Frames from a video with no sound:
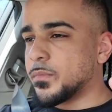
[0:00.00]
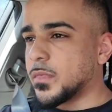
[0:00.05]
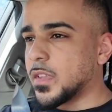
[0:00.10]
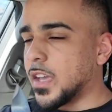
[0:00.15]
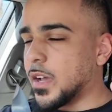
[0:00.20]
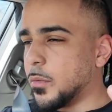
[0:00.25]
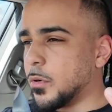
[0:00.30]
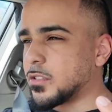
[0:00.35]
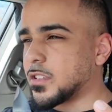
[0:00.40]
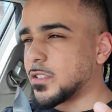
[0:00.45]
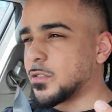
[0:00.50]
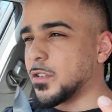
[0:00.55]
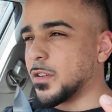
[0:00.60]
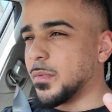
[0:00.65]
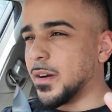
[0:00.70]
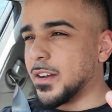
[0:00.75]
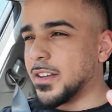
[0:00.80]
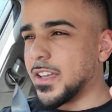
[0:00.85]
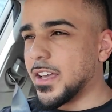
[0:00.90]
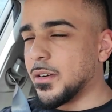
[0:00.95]
yeah, what was I talking
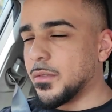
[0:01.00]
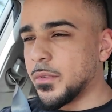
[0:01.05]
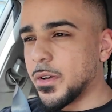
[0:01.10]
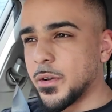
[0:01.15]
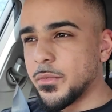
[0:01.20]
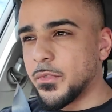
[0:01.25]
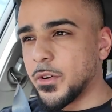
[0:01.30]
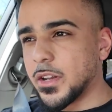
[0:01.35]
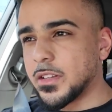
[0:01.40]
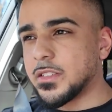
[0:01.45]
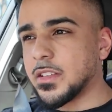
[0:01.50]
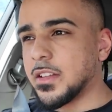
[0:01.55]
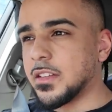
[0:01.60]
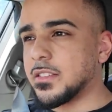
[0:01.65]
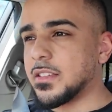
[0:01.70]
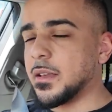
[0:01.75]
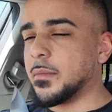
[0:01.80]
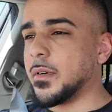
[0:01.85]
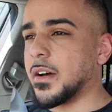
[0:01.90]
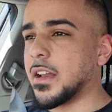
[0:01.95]
about? Yeah,
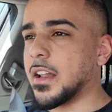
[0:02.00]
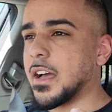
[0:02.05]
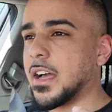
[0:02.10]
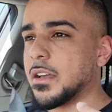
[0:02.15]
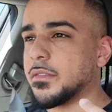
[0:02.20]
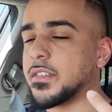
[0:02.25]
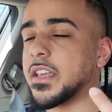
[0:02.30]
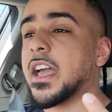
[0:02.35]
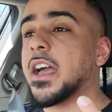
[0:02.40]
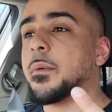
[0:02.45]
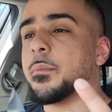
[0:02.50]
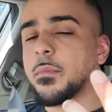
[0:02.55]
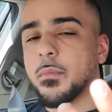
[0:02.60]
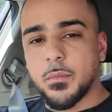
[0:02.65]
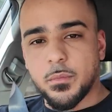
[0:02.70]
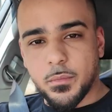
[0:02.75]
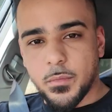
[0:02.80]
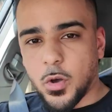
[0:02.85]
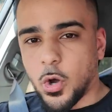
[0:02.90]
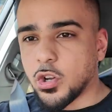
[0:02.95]
volatility in my life, yeah,
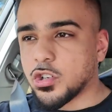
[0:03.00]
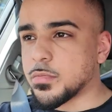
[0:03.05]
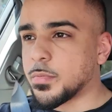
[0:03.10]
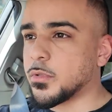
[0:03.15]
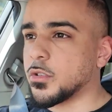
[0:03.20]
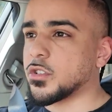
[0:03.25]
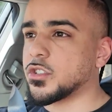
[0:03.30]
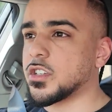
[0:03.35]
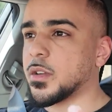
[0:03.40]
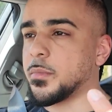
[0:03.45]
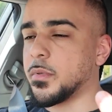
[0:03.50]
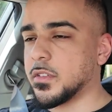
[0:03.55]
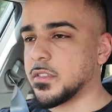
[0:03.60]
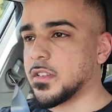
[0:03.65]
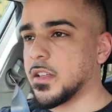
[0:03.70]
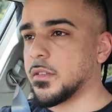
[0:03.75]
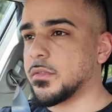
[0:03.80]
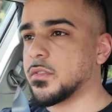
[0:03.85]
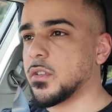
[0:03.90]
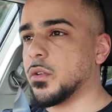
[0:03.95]
entrepreneurship and
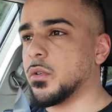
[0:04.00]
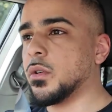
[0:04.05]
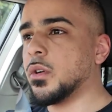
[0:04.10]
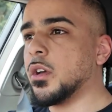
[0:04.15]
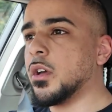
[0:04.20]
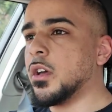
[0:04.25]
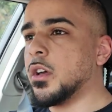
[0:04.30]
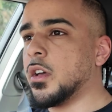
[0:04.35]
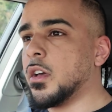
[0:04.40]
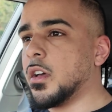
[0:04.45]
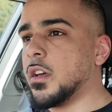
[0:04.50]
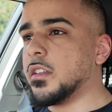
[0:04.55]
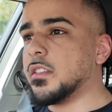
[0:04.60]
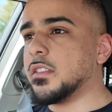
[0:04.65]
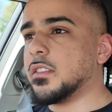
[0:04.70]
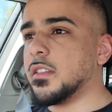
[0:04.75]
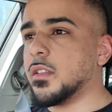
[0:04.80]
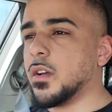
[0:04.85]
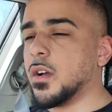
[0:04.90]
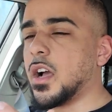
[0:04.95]
stuff. So
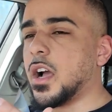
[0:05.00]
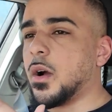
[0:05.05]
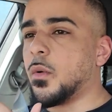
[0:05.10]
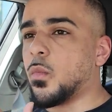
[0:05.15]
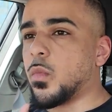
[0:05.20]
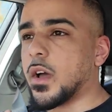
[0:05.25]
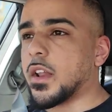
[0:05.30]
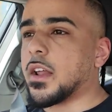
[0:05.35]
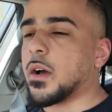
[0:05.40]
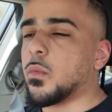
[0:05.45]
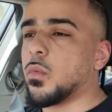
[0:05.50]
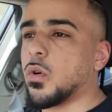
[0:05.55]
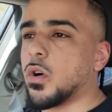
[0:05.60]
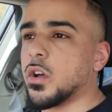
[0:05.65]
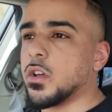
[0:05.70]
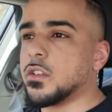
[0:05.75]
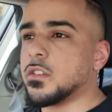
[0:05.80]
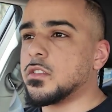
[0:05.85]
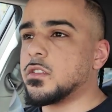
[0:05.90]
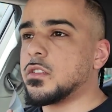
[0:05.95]
when I
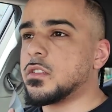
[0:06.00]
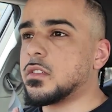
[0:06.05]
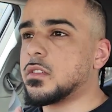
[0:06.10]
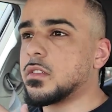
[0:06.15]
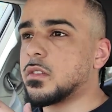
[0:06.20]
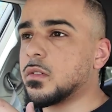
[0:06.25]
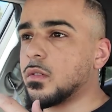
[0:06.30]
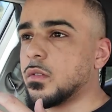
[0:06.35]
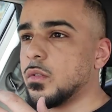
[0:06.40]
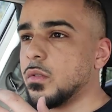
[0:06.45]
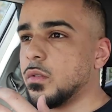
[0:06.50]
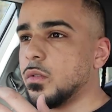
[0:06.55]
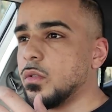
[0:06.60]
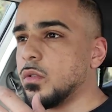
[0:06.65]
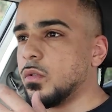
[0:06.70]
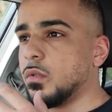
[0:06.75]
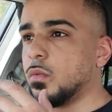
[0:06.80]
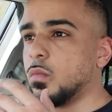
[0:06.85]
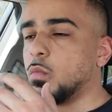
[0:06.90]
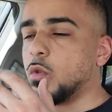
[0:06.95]

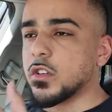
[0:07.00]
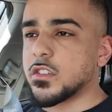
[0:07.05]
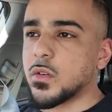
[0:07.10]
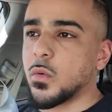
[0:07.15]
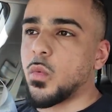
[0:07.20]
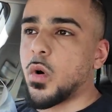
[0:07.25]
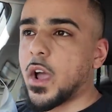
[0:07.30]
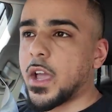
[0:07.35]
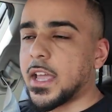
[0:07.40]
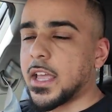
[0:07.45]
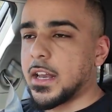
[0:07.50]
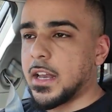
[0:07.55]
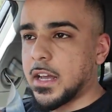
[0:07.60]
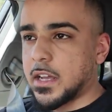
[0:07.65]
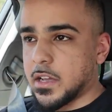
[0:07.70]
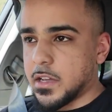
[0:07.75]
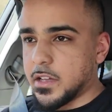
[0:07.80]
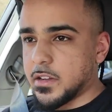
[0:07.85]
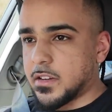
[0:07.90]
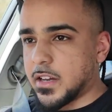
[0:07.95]
wasn't working
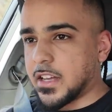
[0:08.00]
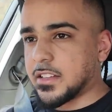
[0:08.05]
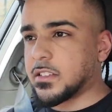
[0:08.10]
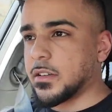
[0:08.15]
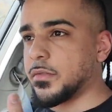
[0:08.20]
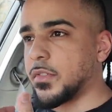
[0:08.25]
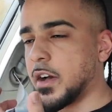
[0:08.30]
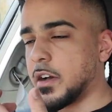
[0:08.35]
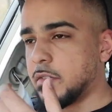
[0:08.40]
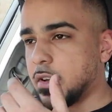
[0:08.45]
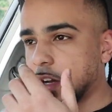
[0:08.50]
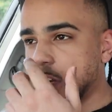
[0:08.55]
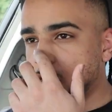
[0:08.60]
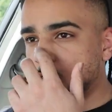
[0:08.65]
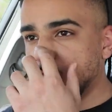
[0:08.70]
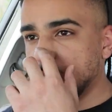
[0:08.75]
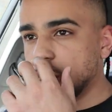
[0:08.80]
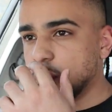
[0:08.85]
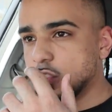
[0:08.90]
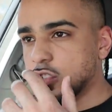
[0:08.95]
like a 9 to 5, like a
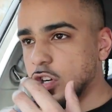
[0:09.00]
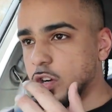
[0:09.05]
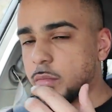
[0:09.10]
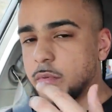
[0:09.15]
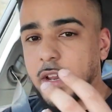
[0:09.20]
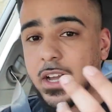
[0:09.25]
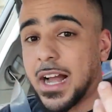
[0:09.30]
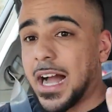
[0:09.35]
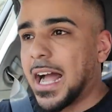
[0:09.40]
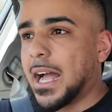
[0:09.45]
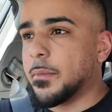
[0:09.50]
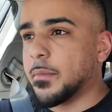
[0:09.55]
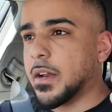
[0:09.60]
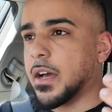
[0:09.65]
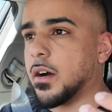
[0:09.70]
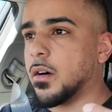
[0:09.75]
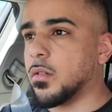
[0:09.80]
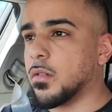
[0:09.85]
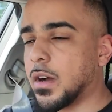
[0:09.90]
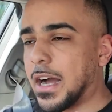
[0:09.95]
normal job, like I am
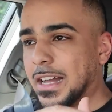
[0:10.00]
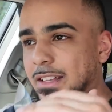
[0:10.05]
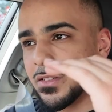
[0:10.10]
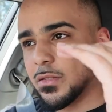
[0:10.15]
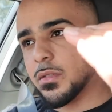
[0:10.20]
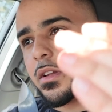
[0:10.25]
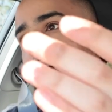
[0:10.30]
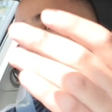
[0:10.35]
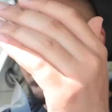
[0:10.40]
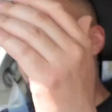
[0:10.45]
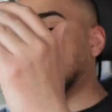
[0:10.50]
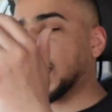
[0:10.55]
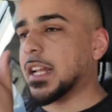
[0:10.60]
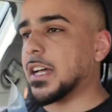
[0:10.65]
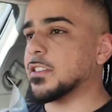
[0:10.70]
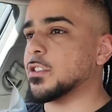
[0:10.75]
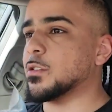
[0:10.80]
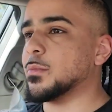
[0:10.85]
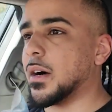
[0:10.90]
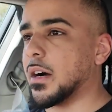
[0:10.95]
now, I do that, and then
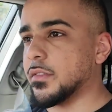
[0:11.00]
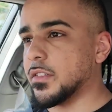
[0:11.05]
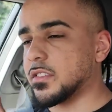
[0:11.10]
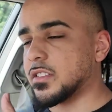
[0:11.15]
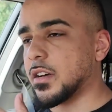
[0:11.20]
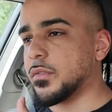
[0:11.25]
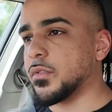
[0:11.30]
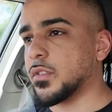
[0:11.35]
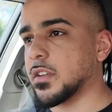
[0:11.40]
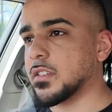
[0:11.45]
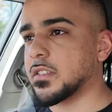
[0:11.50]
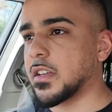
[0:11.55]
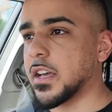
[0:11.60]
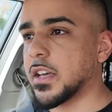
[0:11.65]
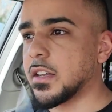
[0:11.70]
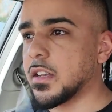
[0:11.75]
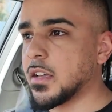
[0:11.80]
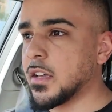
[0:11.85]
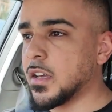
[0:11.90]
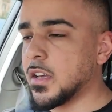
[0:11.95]
I do my other stuff on the
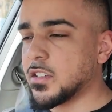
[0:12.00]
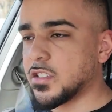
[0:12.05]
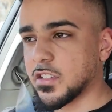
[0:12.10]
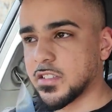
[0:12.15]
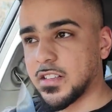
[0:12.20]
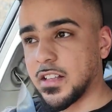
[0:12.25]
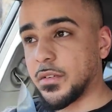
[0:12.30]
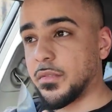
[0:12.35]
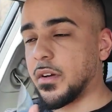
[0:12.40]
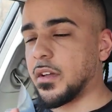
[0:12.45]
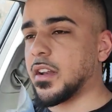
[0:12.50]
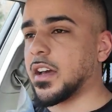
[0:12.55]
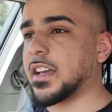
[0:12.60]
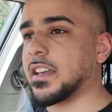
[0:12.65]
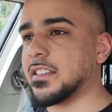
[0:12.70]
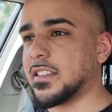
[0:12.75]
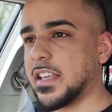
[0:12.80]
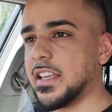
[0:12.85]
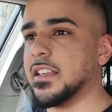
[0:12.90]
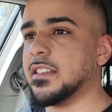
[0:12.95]
side, just because I found like
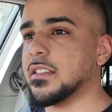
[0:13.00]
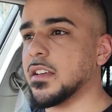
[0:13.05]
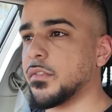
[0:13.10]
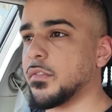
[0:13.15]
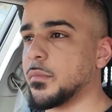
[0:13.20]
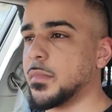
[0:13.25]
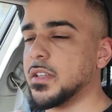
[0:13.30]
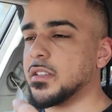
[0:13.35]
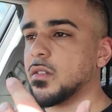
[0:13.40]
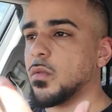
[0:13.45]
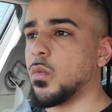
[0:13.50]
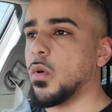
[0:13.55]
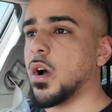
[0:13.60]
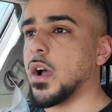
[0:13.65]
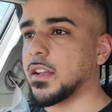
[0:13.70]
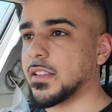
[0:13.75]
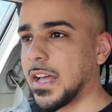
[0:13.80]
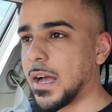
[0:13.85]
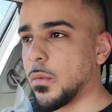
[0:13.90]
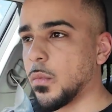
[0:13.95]
it's easier for me to
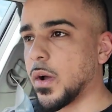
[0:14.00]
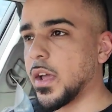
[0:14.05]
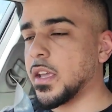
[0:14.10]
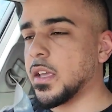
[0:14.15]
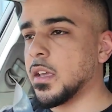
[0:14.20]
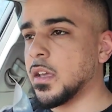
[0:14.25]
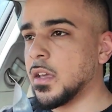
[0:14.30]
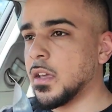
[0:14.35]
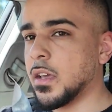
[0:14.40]
work that way,